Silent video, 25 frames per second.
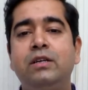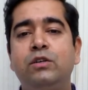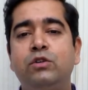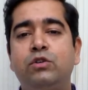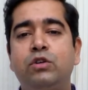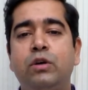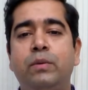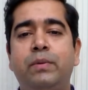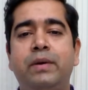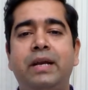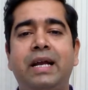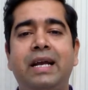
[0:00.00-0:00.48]

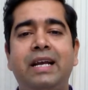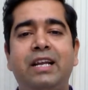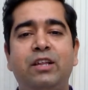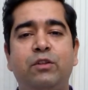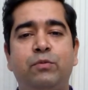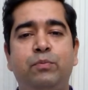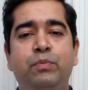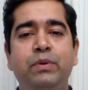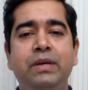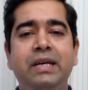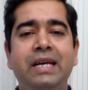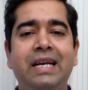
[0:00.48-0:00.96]
So
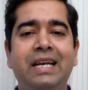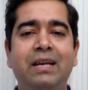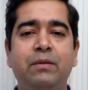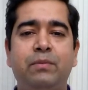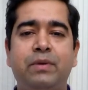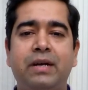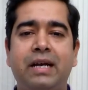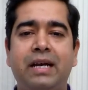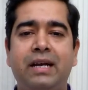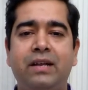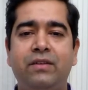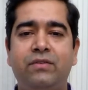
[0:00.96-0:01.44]
hepatitis B and
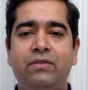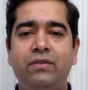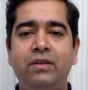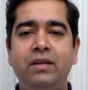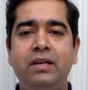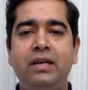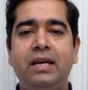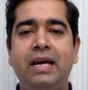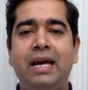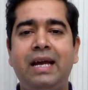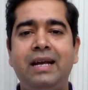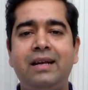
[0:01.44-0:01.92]
hepatitis
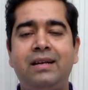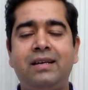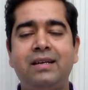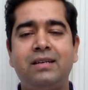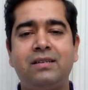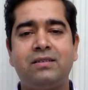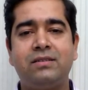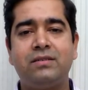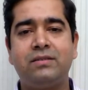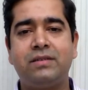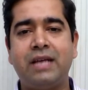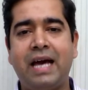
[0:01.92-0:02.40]
C
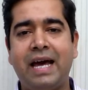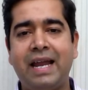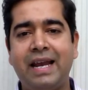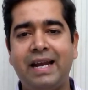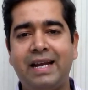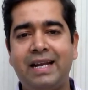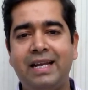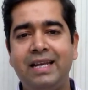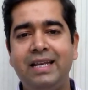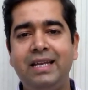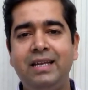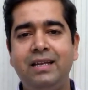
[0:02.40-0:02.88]
enters
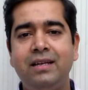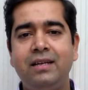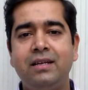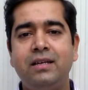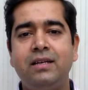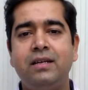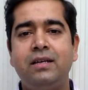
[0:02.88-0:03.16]
directly